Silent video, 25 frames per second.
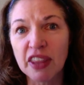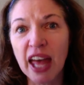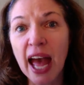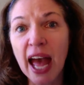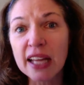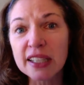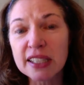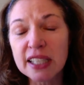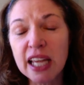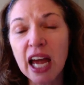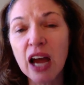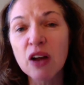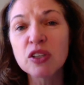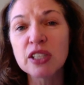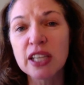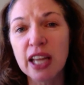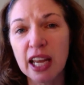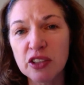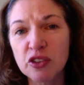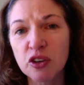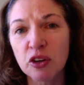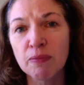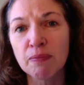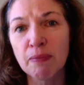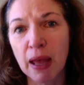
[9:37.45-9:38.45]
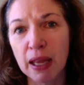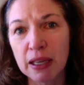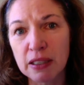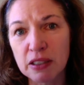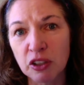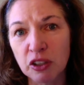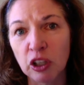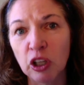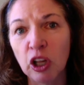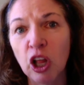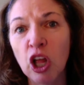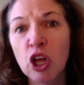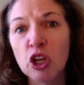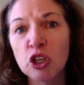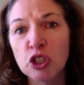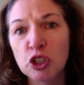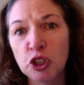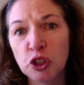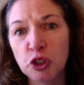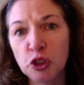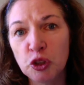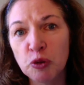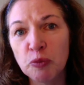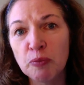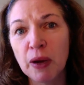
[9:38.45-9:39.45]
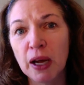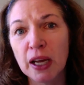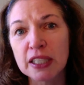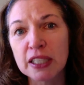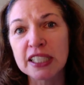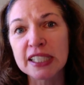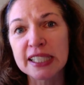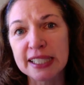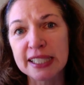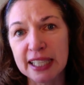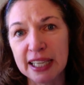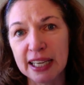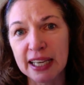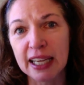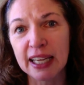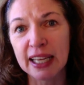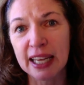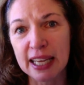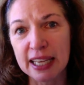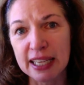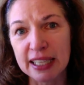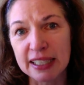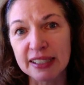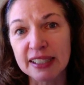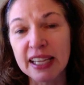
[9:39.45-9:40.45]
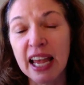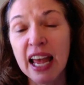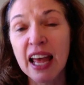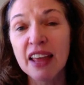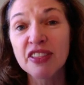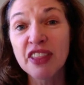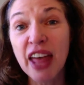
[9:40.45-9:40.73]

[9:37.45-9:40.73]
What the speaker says: That's how detrimental too much sitting is.